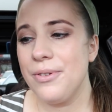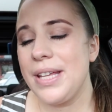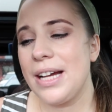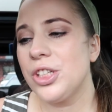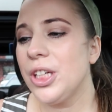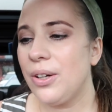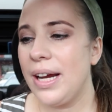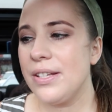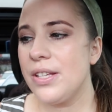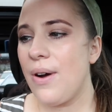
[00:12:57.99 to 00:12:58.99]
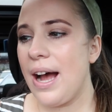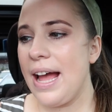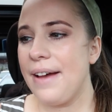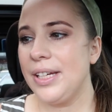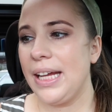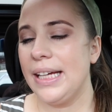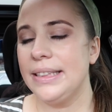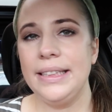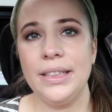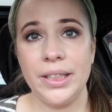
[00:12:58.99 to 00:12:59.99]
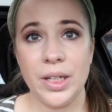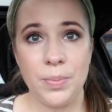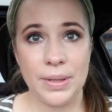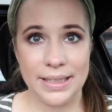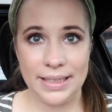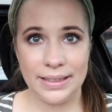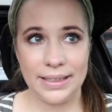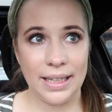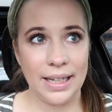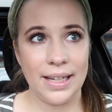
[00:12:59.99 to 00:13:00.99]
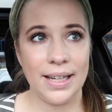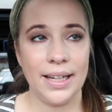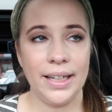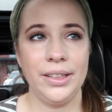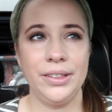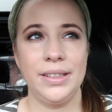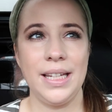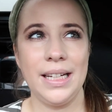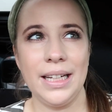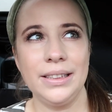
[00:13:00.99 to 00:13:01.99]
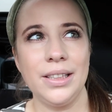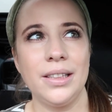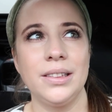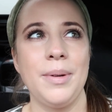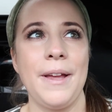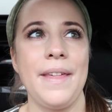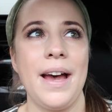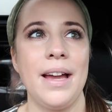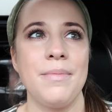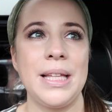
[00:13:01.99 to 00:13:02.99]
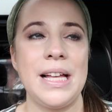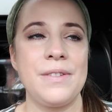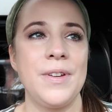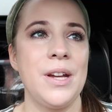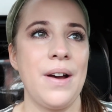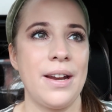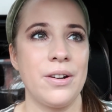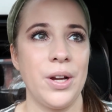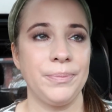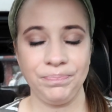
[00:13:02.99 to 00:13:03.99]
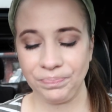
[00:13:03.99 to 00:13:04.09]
It was actually great. So I have an anterior placenta. I think I talked about that in my last video. I don't know.